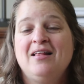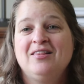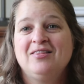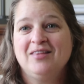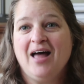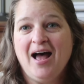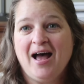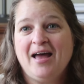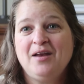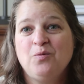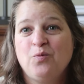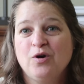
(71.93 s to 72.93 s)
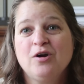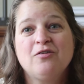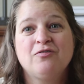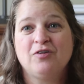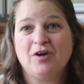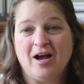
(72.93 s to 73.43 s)
lot
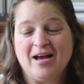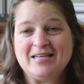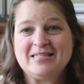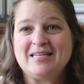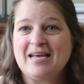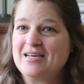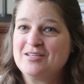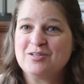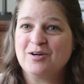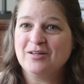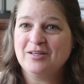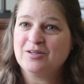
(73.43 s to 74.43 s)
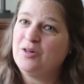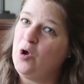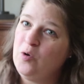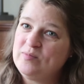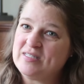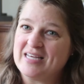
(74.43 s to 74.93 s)
work for us as our little
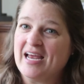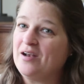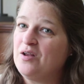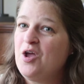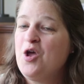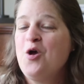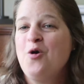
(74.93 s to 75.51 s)
homestead.